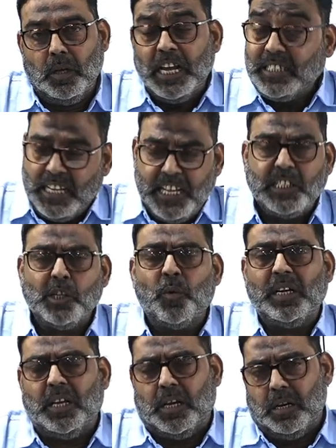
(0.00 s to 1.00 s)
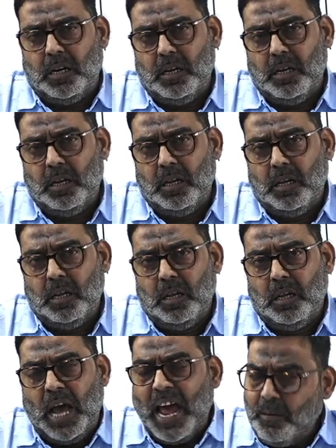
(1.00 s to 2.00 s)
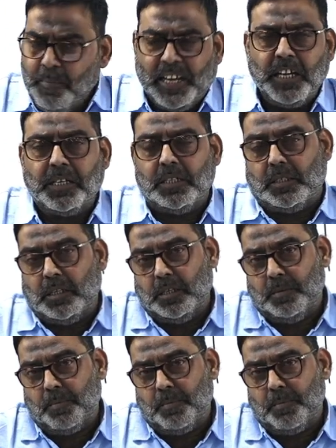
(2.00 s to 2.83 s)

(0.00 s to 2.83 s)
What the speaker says: It's an easy one, dear. I'll make it easy.